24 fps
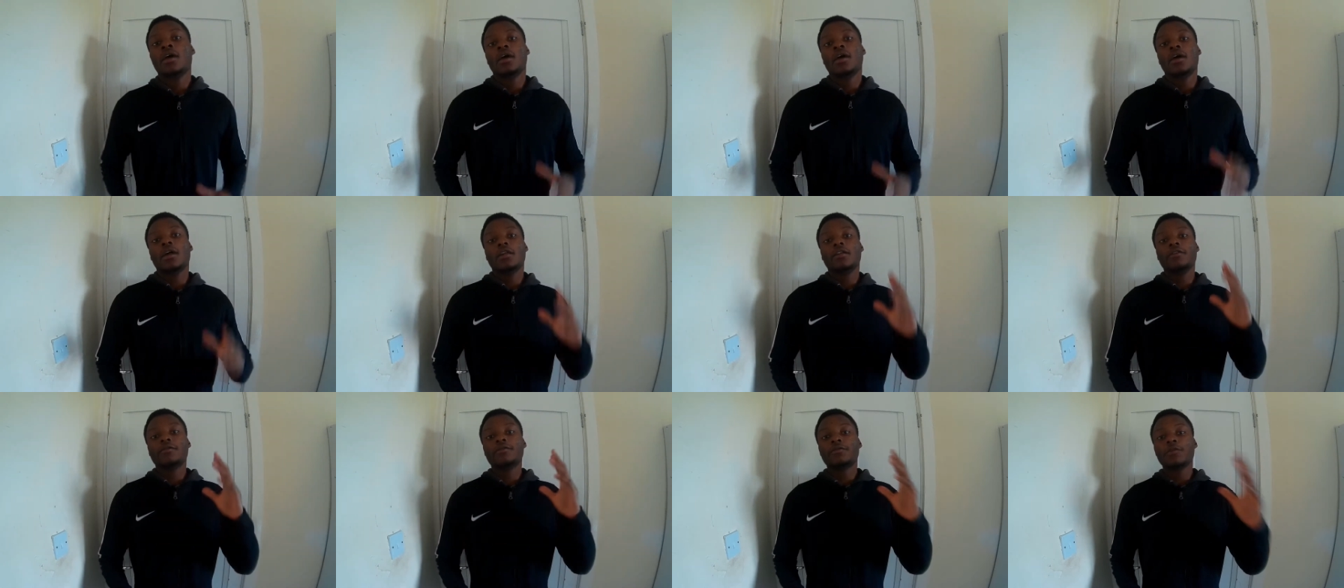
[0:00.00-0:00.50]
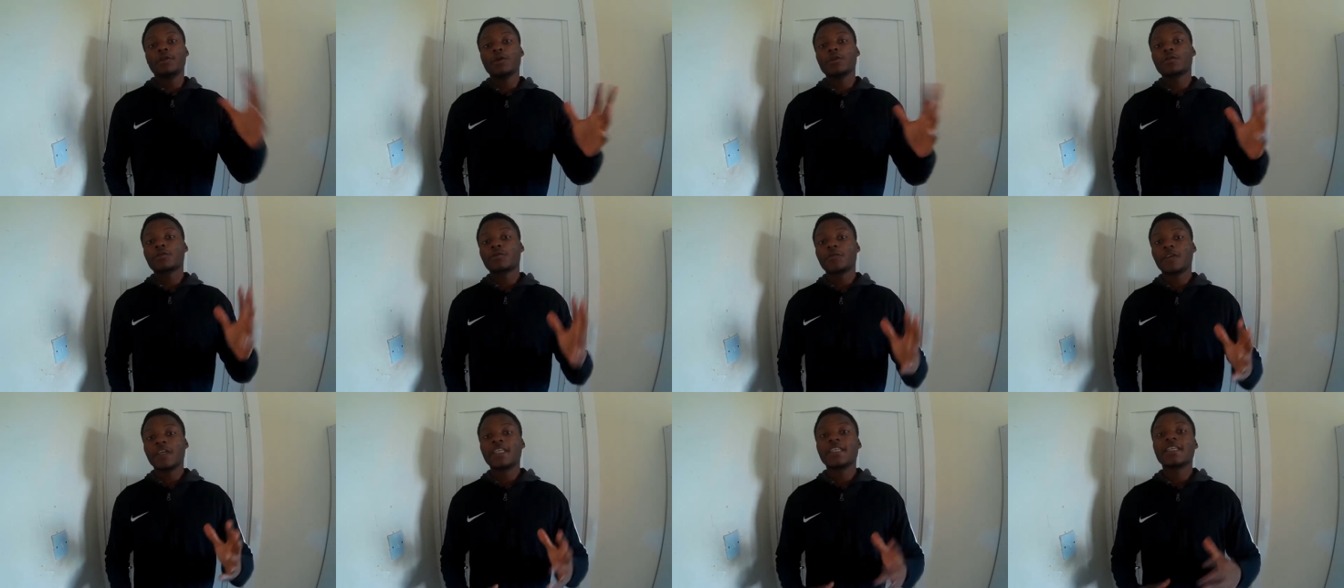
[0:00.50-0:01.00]
Now, uh, the
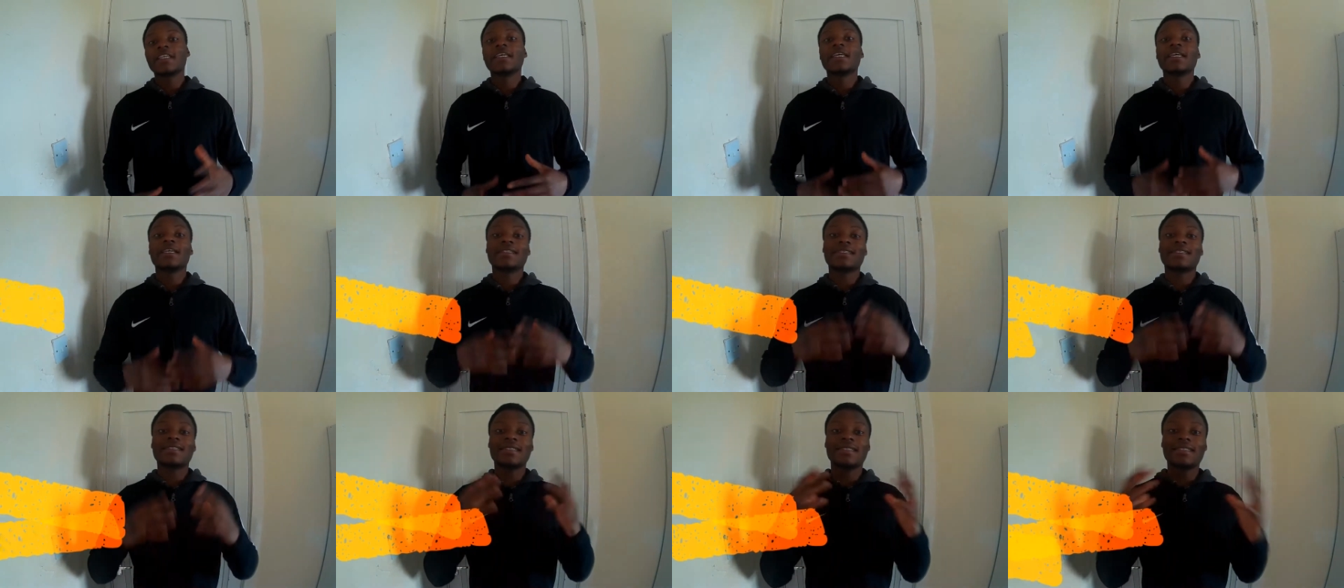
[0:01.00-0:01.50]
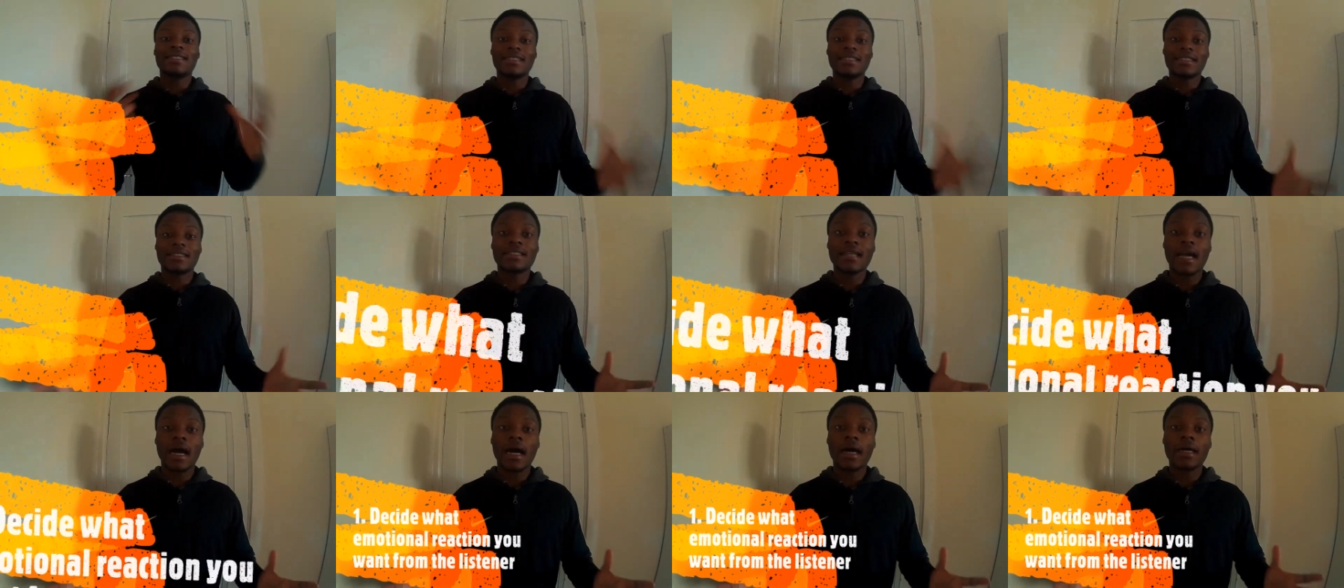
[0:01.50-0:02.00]
first thing is to
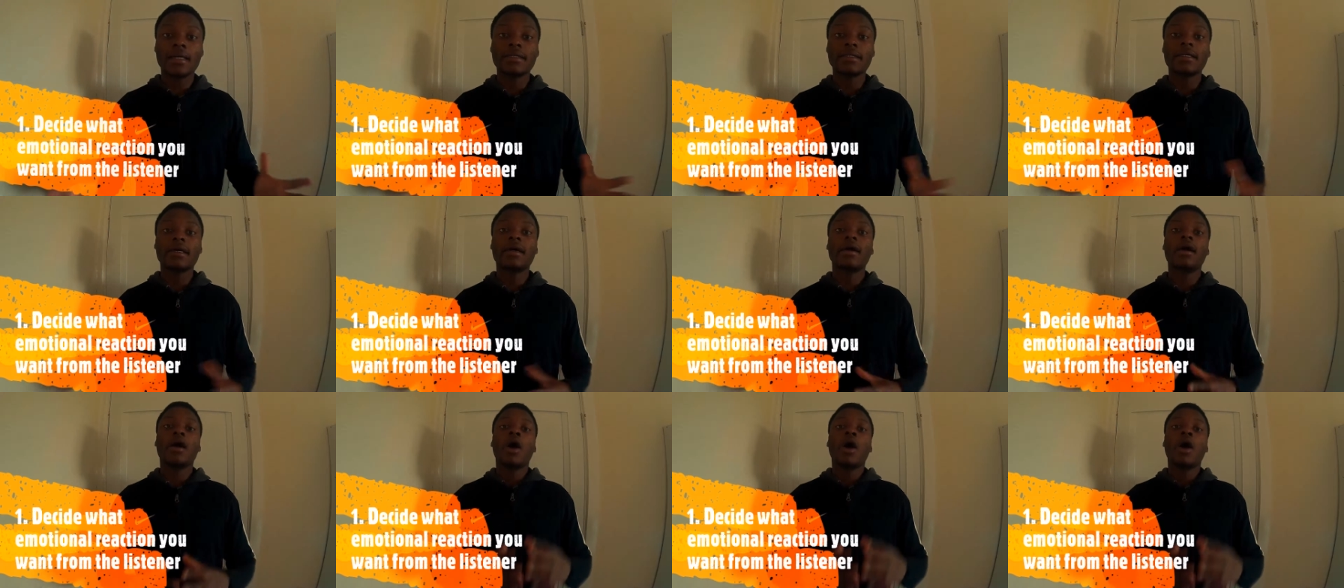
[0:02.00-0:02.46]
decide